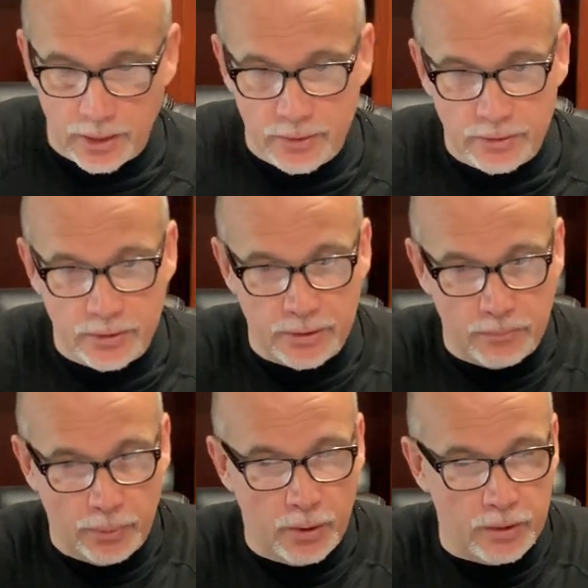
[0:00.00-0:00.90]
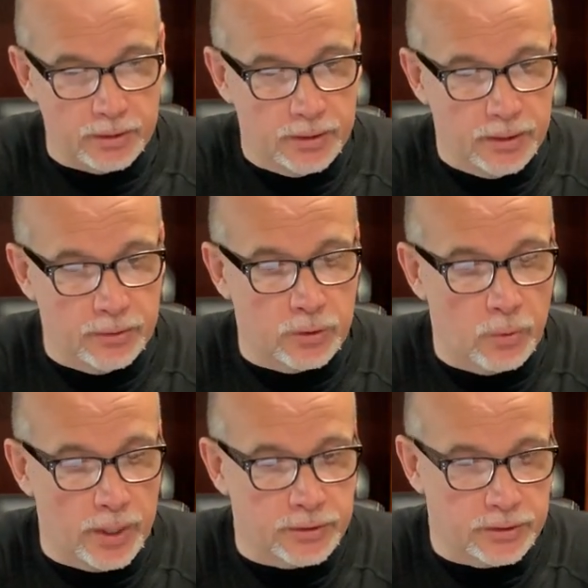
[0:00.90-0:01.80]
this is in part the
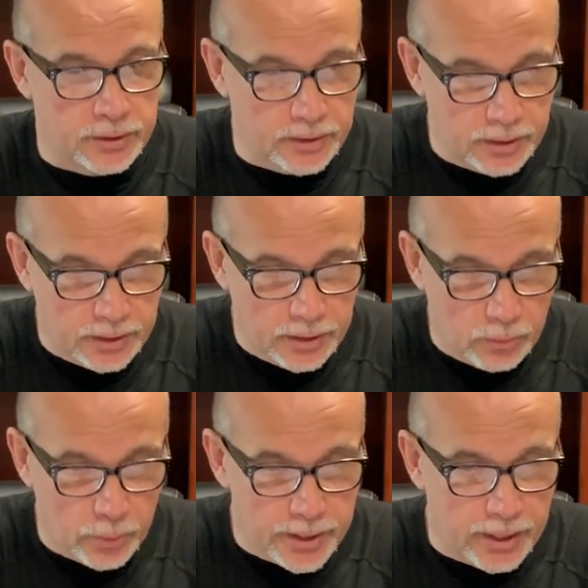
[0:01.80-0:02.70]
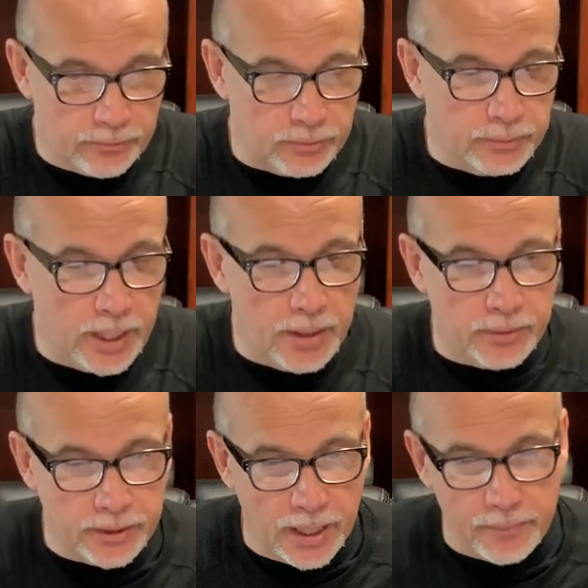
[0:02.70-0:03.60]
question we get from time
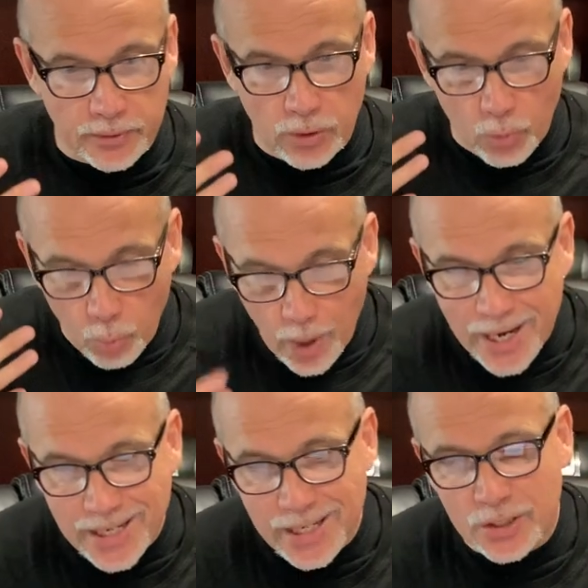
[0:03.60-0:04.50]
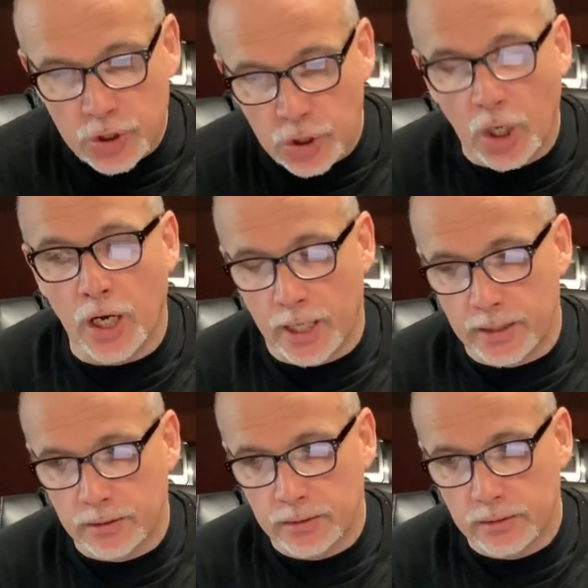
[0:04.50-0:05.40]
to time is, when is
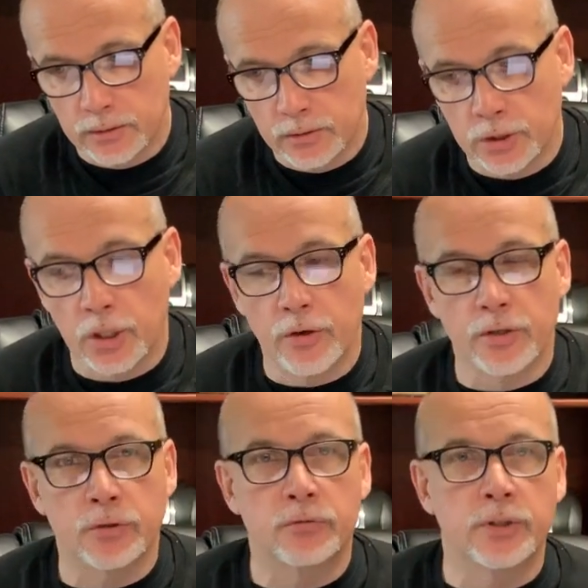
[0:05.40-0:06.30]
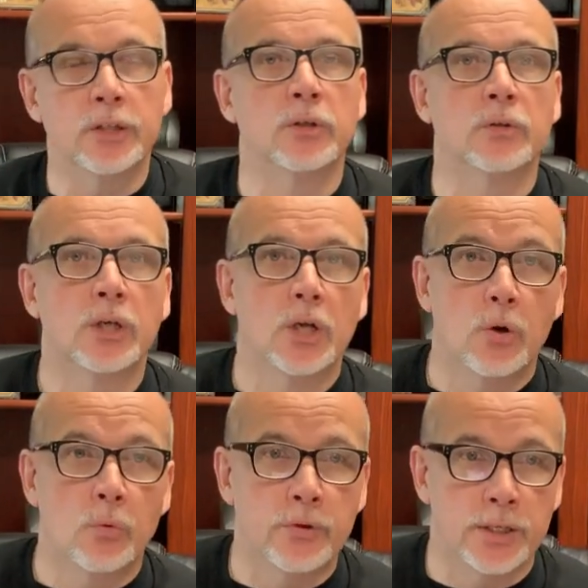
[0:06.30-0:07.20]
God going to deal
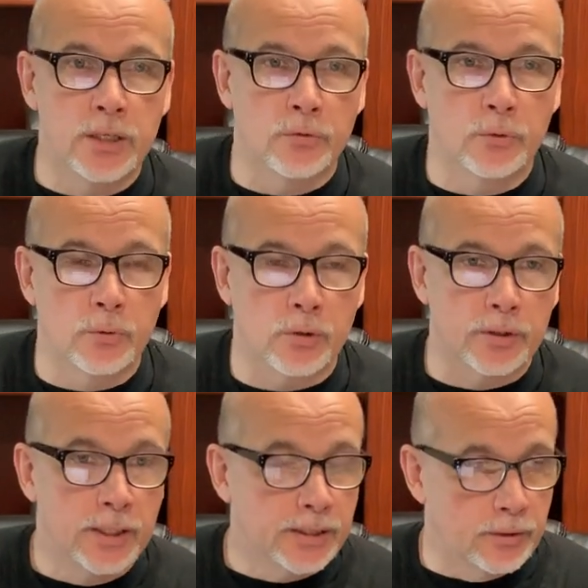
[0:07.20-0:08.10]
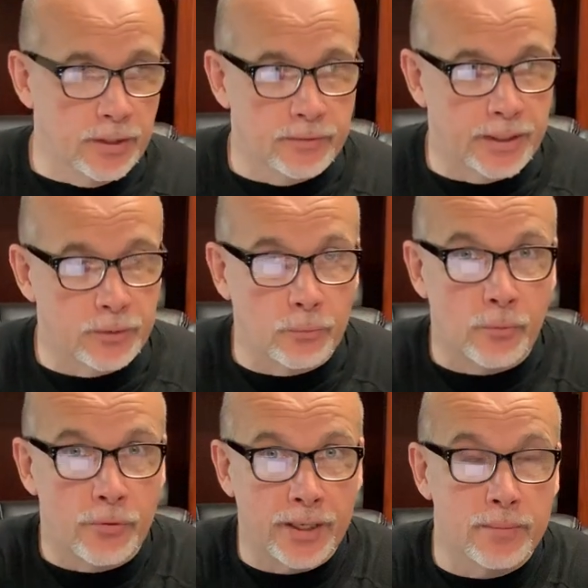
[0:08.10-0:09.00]
with the evil in the world? Now, even
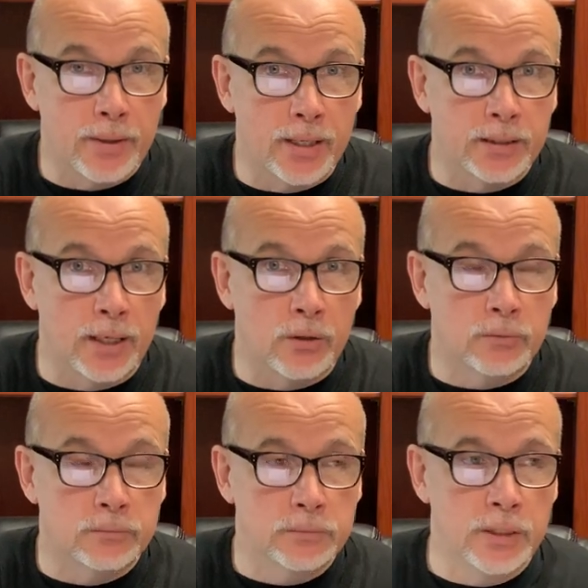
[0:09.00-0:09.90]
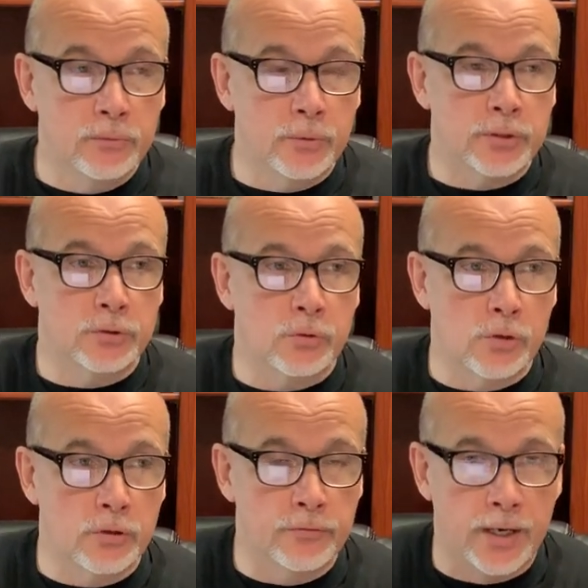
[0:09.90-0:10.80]
like, think about now, even with this
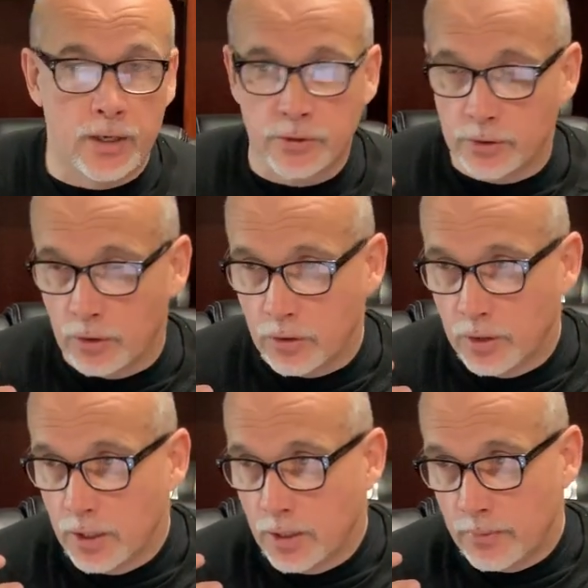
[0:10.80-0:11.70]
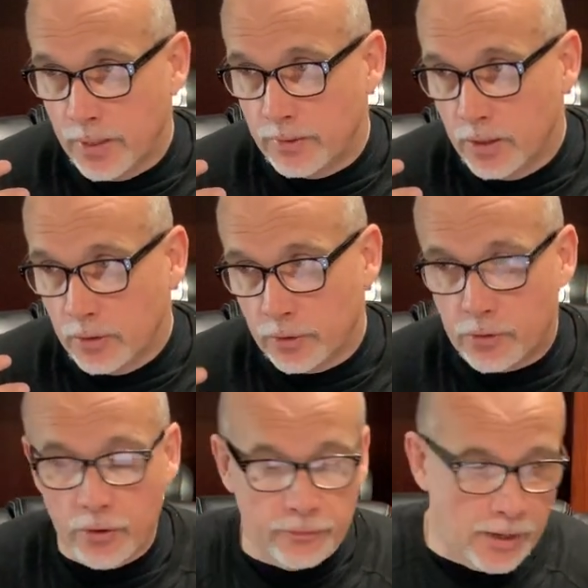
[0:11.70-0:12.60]
coronavirus and all, then the
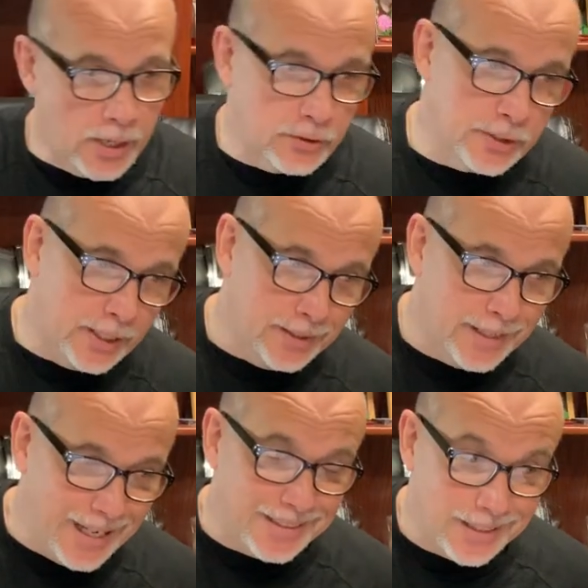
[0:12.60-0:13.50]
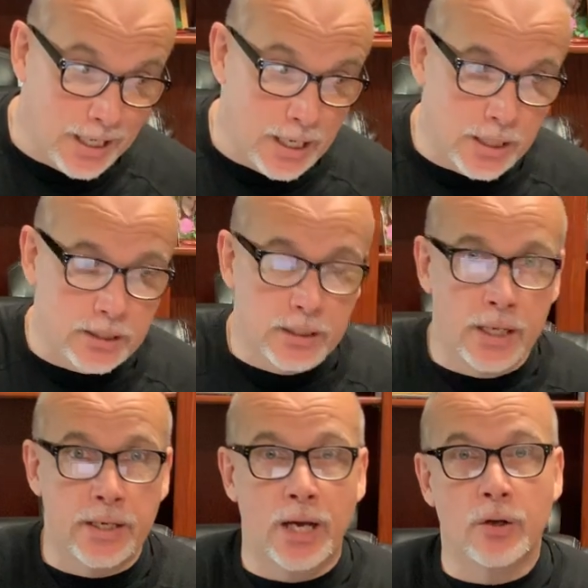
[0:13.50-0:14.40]
coronavirus has kind of died down.
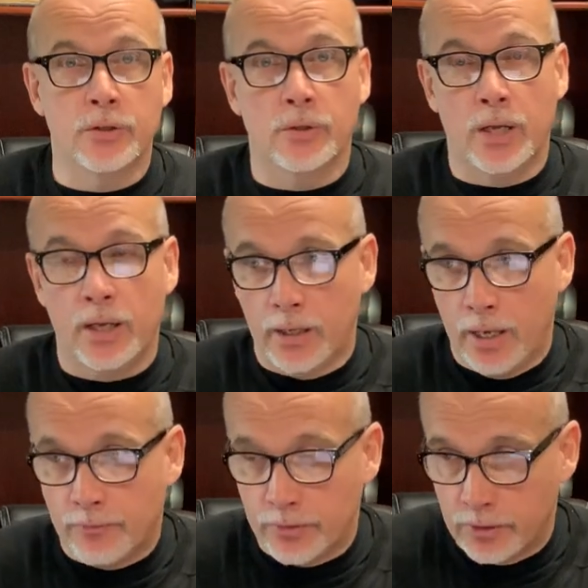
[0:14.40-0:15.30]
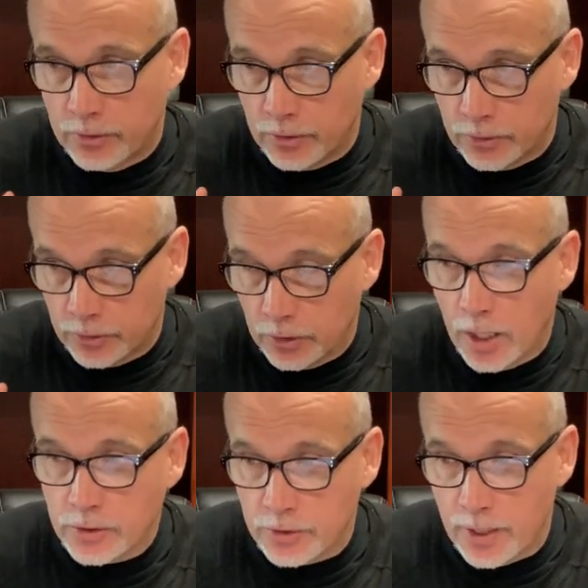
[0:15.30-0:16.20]
And now, after the
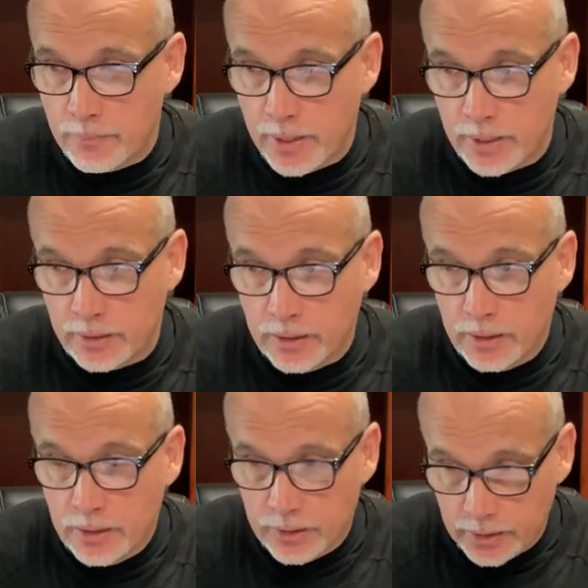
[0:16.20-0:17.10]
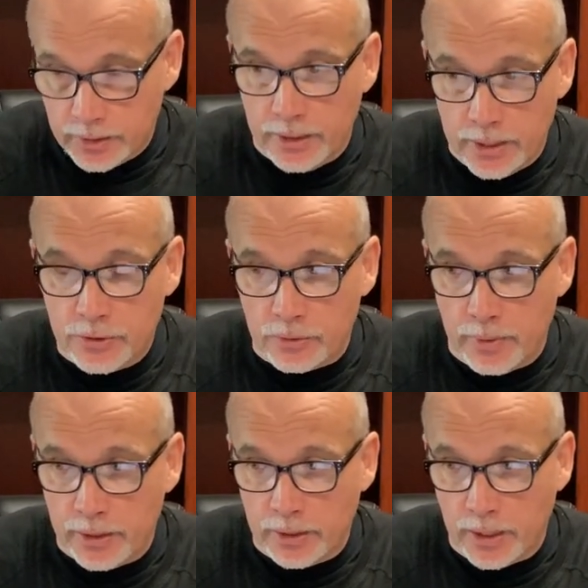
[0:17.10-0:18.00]
loss of that man, the innocent
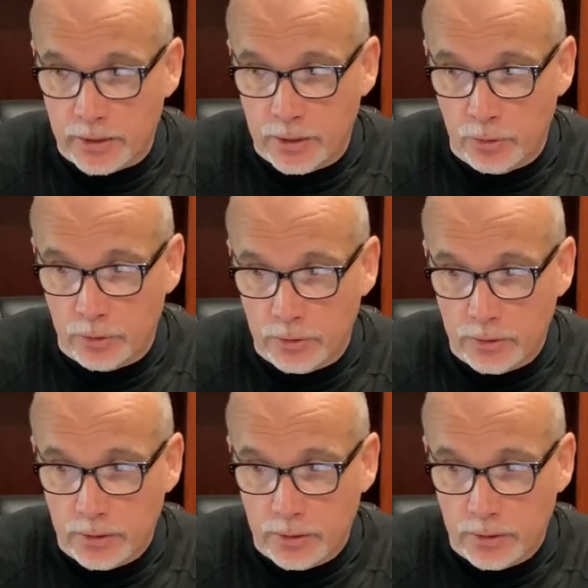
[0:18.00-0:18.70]
man that got killed